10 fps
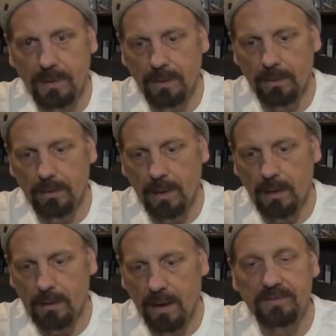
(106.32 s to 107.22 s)

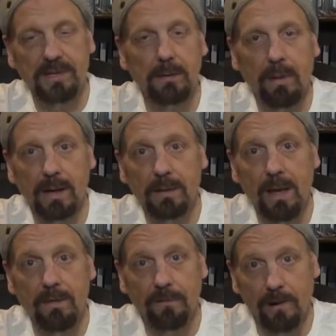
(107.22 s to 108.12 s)
I've seen them on
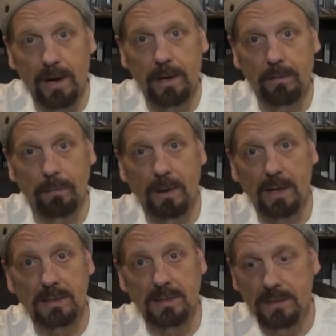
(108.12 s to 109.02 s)
eBay for
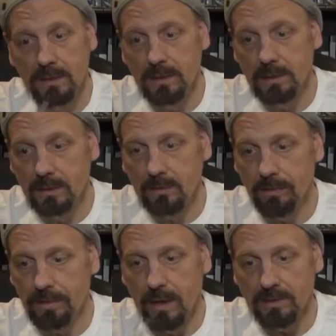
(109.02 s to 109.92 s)
$800 to
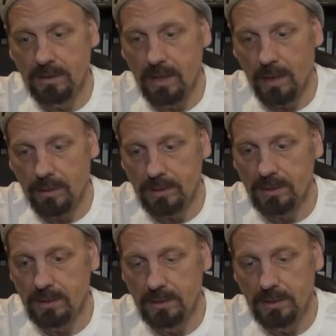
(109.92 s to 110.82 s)

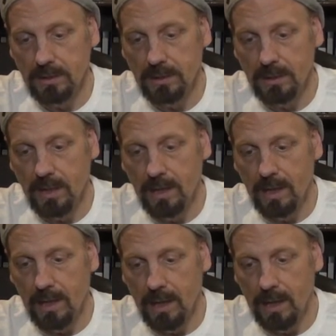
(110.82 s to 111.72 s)

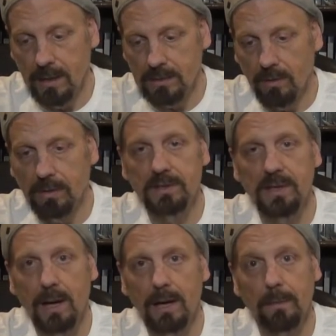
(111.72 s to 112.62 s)
$1,000. So I
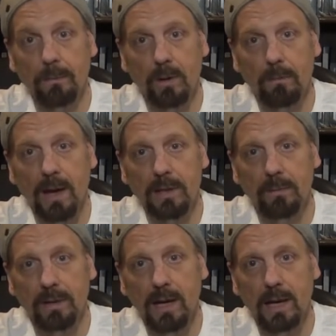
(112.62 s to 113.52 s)
decided I'm going to make
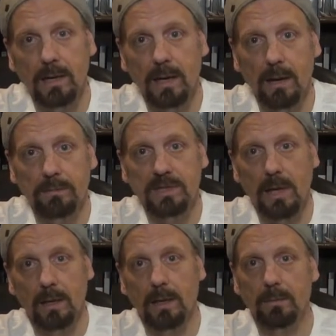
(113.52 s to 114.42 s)
them again, and I'm
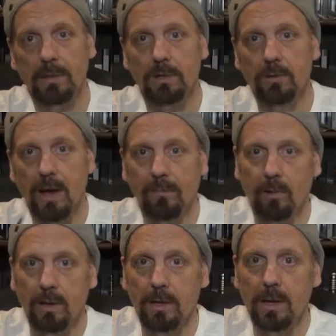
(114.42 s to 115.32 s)
selling them, and you have
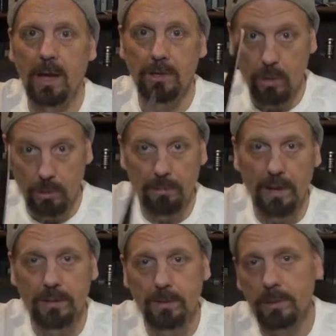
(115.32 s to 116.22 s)
one, and you only
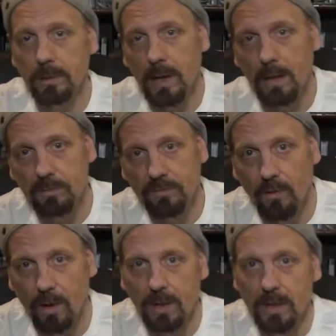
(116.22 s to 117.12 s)
paid $200
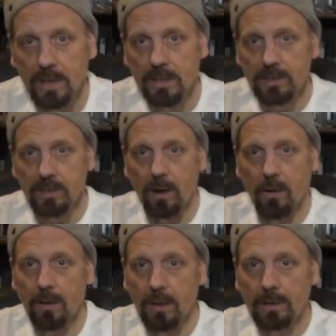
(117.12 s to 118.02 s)
for it.
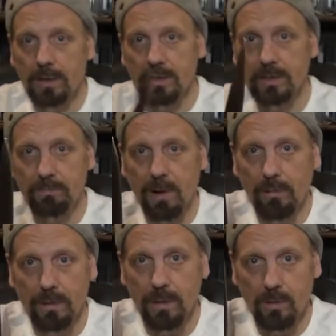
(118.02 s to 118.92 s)
So this is
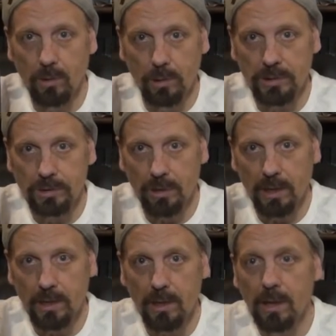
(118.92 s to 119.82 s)
probably the coolest
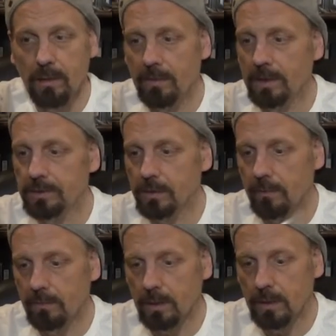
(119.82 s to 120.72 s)
trick that you're
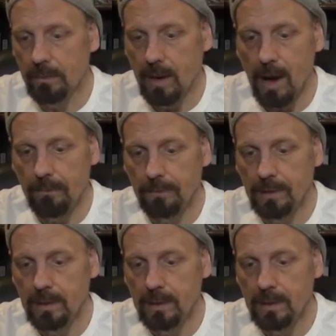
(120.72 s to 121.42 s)
ever going to buy,